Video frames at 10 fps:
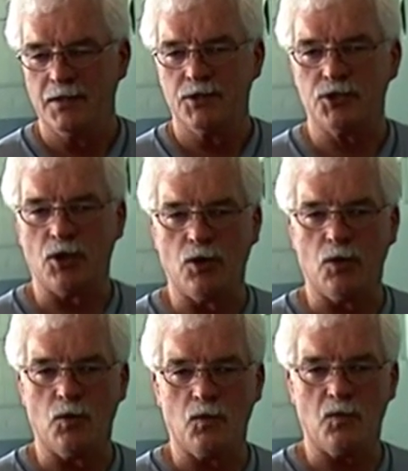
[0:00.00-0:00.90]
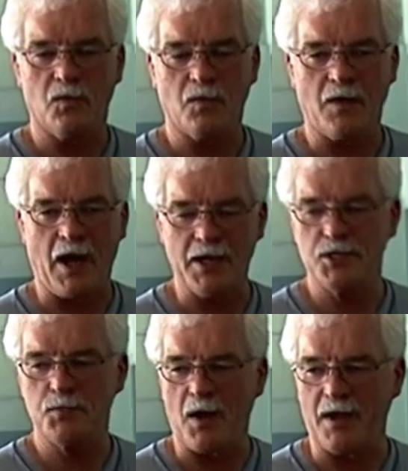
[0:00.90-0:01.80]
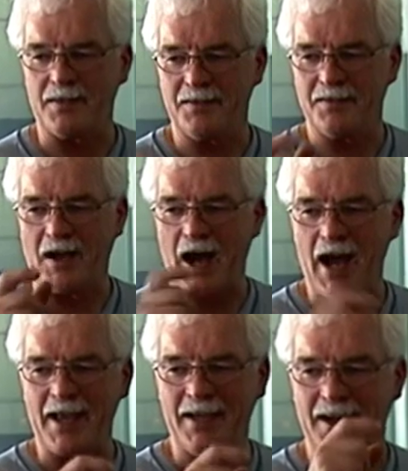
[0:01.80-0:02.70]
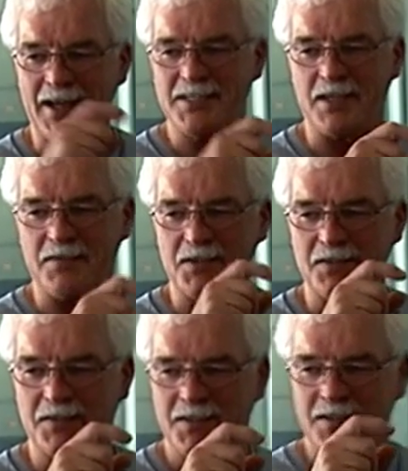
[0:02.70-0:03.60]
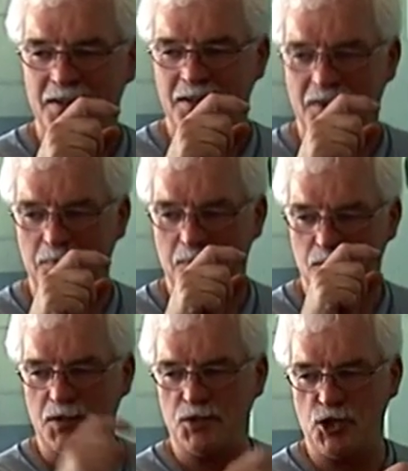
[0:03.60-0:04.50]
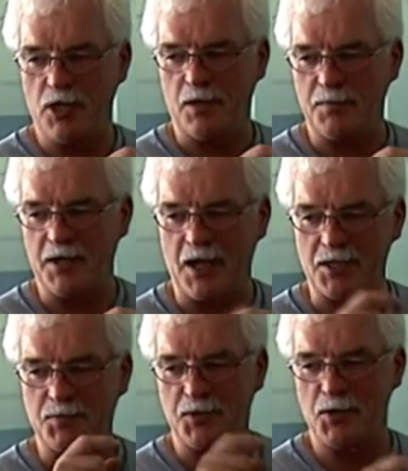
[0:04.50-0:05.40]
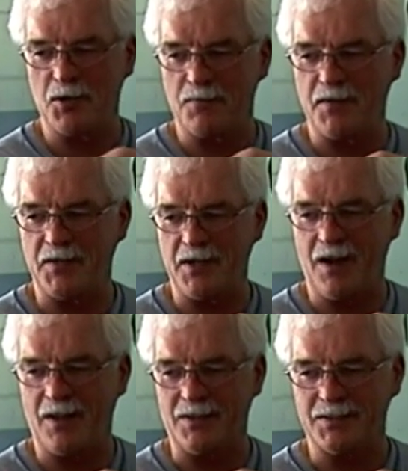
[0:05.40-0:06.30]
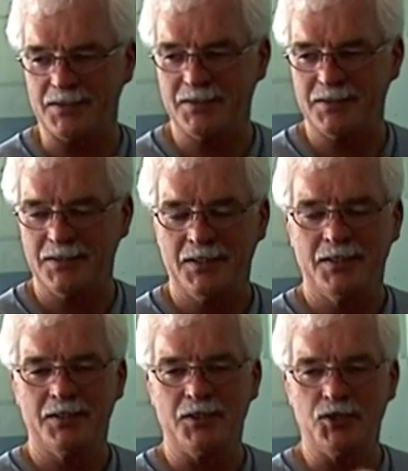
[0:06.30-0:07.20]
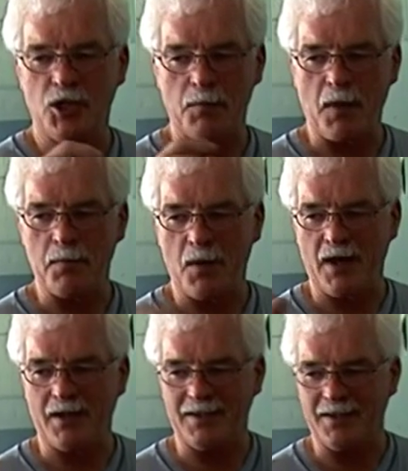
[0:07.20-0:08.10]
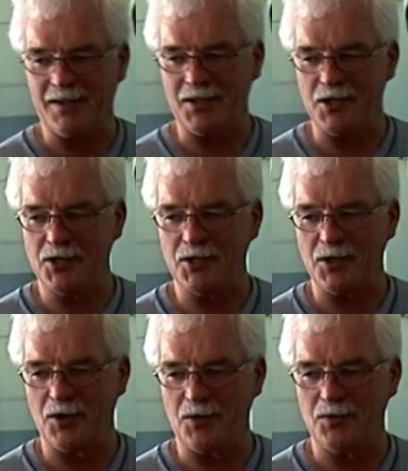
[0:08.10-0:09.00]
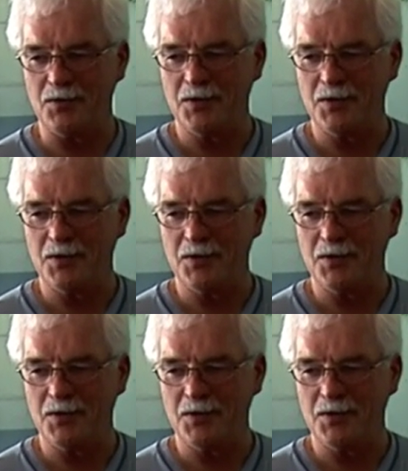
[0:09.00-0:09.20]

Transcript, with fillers: So I just bought a high-end i7 chip that cost me $350. The chip I bought a year ago